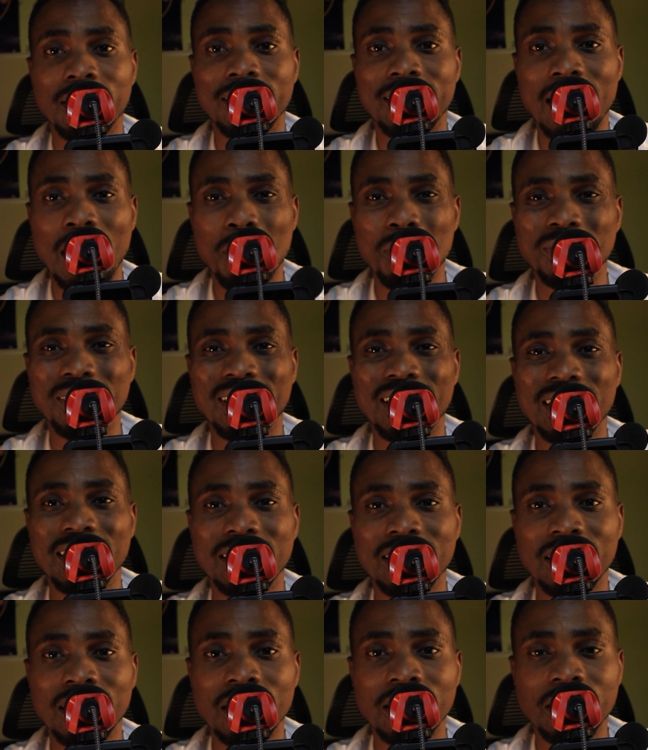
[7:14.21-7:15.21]
That was an
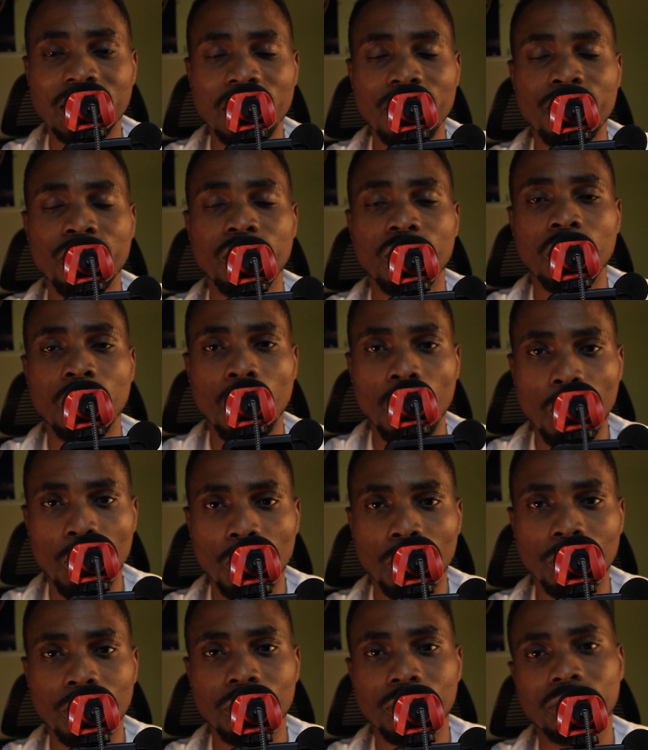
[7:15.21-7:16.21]
instinctive
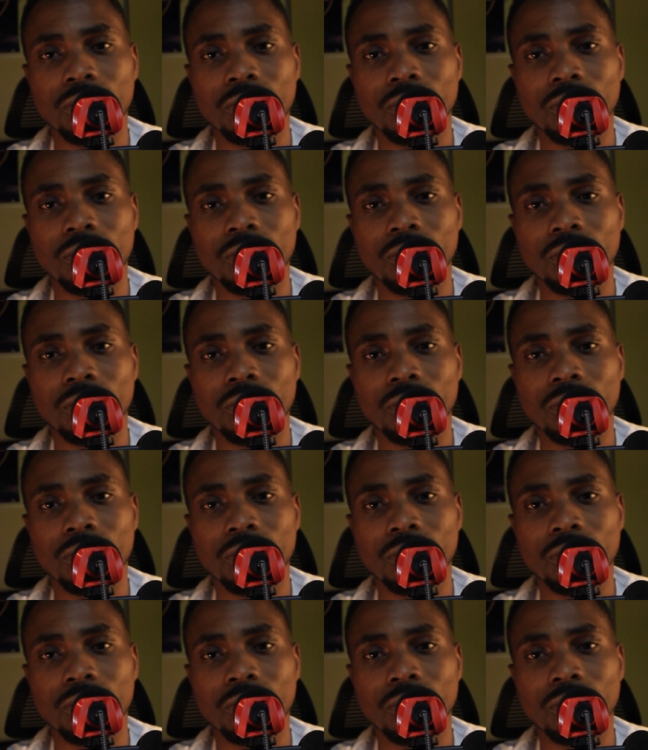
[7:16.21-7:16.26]
goal.